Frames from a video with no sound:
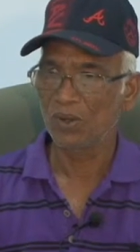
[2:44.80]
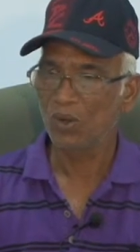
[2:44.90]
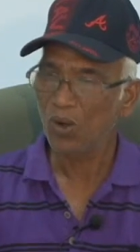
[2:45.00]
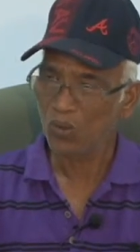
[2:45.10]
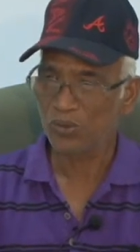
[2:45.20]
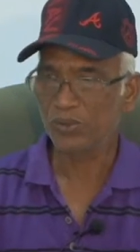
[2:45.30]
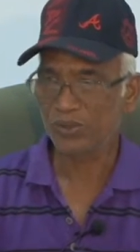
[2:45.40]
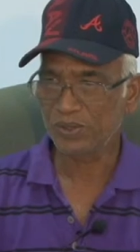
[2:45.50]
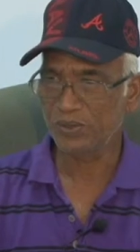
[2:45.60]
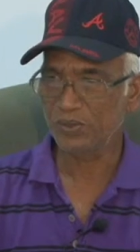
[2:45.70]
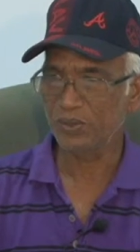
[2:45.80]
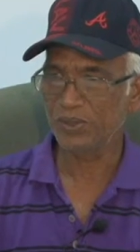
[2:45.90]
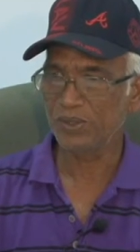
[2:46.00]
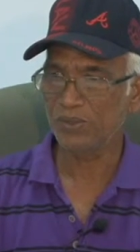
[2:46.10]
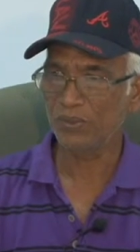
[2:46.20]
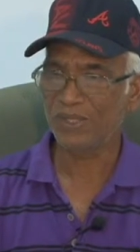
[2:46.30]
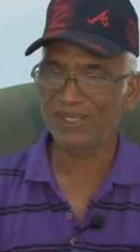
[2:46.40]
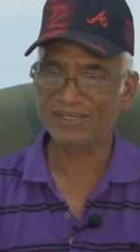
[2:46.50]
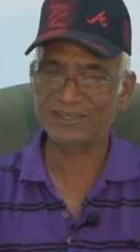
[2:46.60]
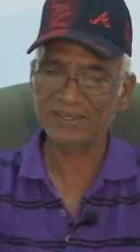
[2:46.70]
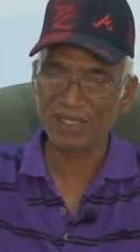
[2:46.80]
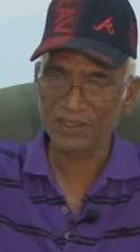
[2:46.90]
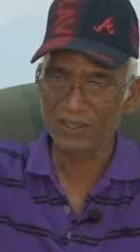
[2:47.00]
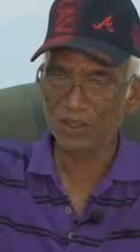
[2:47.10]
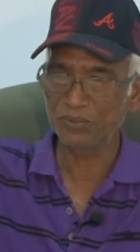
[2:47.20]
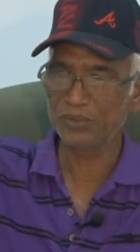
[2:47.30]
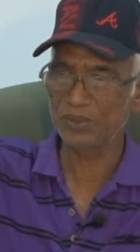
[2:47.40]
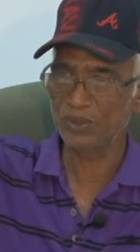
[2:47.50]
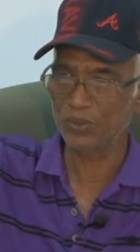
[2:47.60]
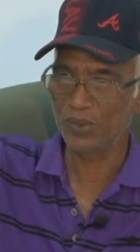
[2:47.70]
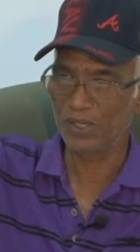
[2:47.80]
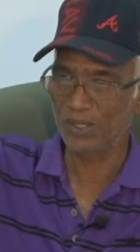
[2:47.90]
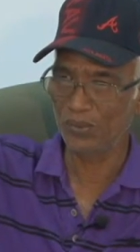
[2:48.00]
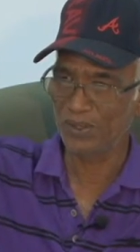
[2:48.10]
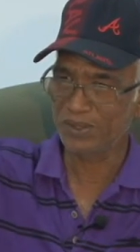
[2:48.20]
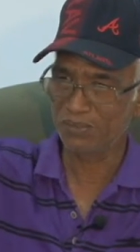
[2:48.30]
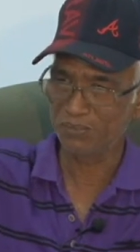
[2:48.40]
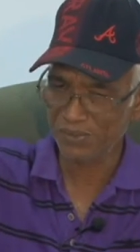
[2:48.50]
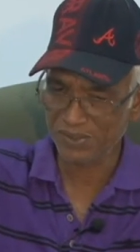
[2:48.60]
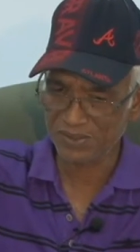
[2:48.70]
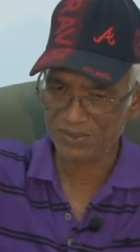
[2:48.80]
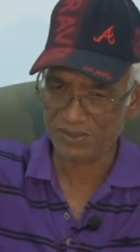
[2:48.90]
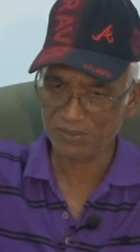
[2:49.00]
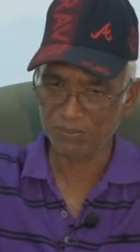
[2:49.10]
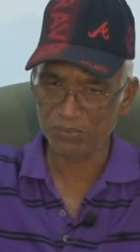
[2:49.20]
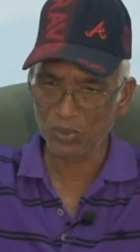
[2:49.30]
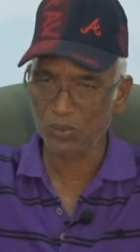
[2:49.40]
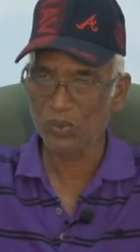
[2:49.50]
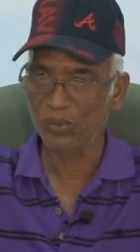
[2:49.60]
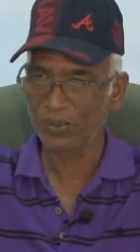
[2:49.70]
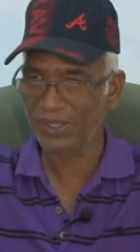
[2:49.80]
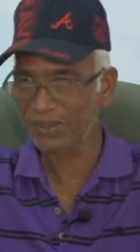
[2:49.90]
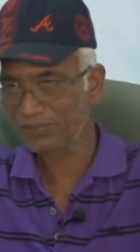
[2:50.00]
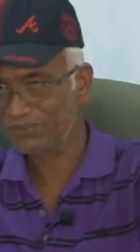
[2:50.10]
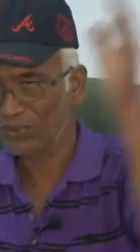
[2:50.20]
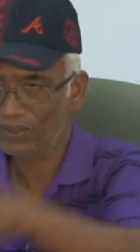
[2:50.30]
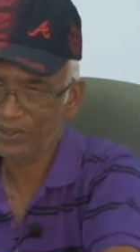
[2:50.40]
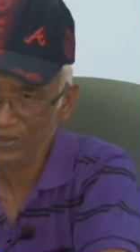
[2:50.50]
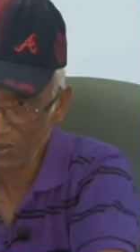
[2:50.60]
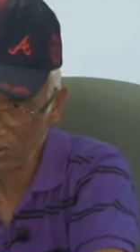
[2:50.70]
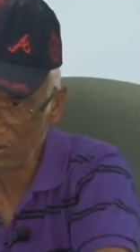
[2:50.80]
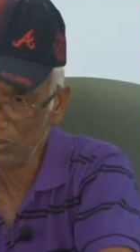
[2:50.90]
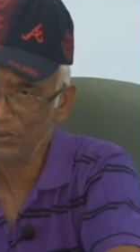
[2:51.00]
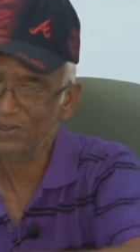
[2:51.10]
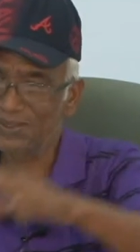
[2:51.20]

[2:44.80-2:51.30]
how good it's growing, whether it's standing up to the weather, when the breeze blow, whether it's falling down or it's